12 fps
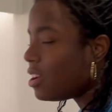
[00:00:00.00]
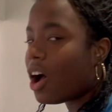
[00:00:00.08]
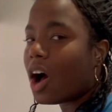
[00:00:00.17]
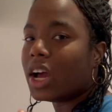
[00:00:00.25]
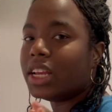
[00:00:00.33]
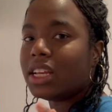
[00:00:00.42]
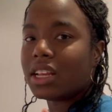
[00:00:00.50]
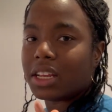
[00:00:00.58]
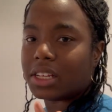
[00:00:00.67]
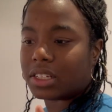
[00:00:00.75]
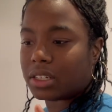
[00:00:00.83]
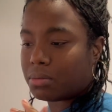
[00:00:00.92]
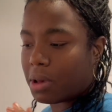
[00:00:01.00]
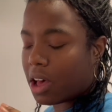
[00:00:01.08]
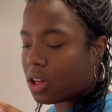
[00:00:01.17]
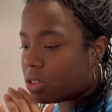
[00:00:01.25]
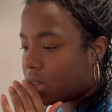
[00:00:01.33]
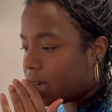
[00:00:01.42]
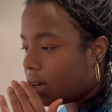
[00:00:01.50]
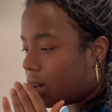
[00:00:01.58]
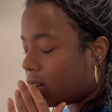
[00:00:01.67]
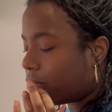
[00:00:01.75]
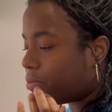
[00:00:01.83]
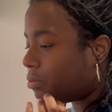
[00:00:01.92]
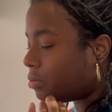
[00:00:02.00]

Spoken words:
oniony smell, like a